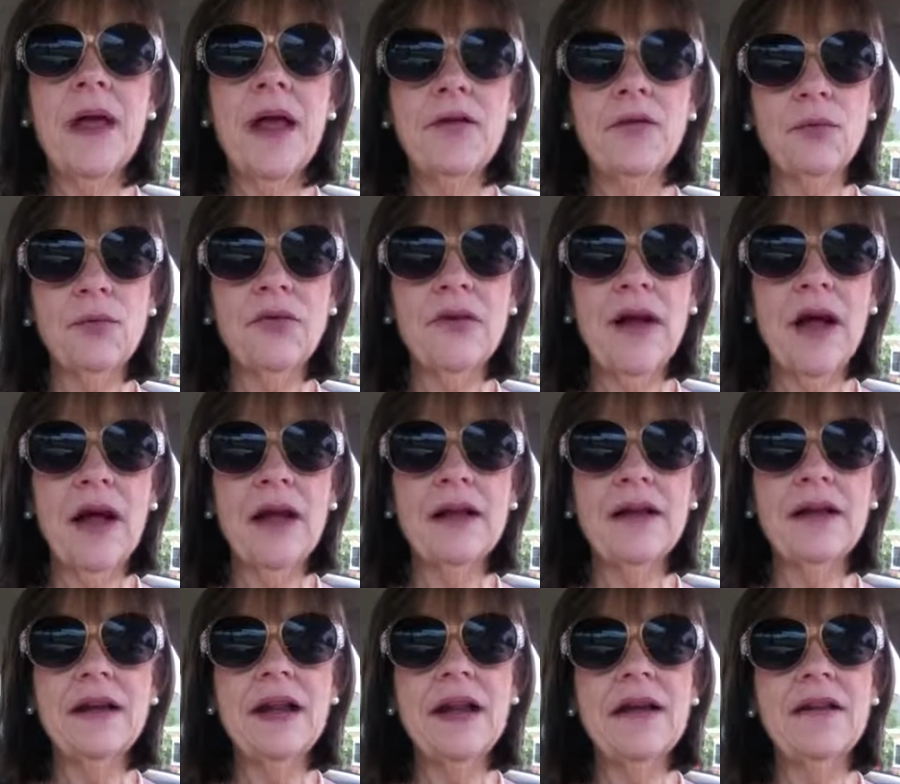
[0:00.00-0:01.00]
has
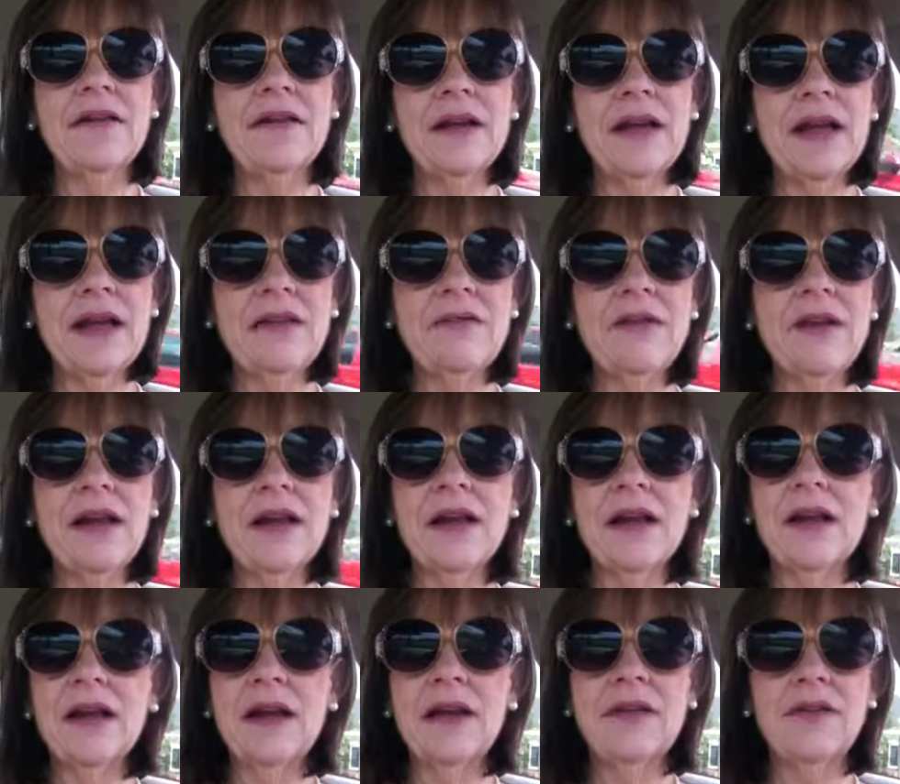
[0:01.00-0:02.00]
resigned and he's leaving
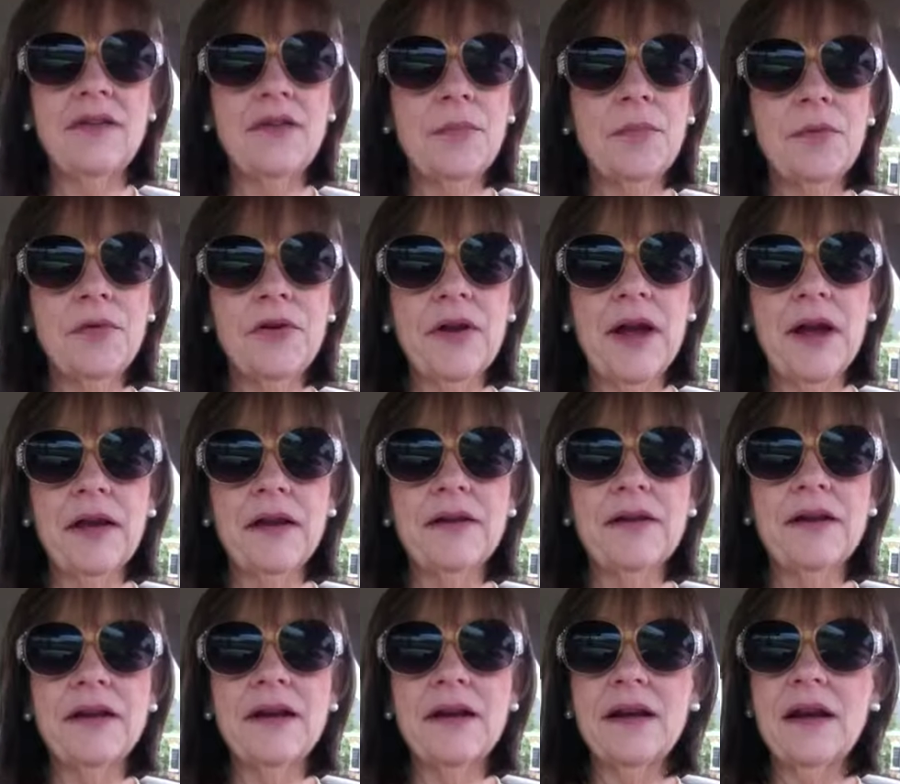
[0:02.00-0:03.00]
and he's super
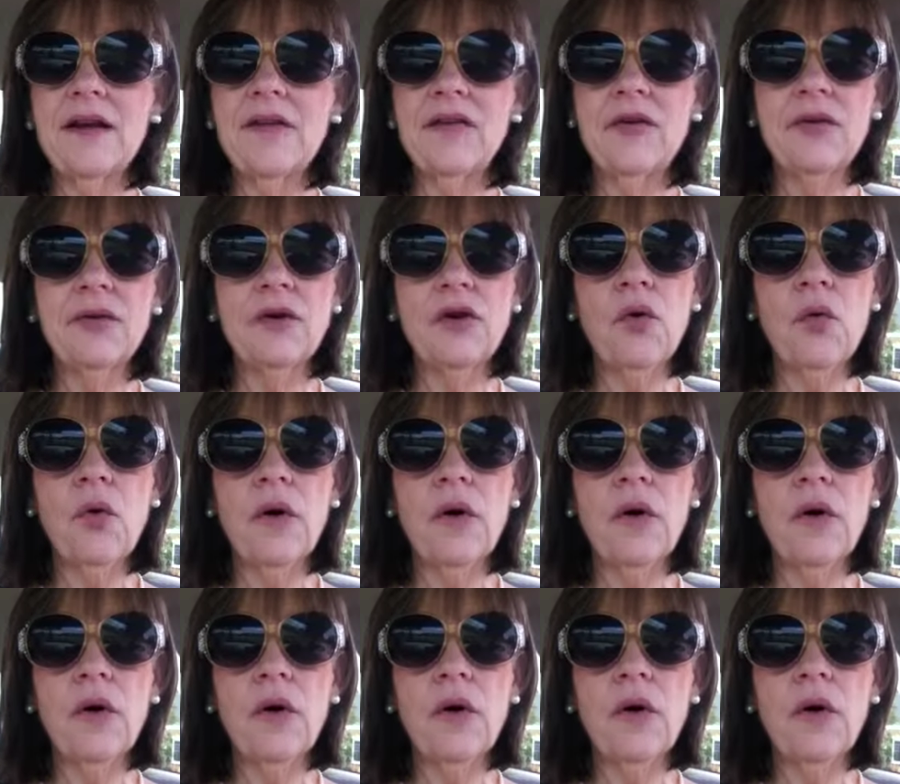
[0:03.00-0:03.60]
talented and he's doing an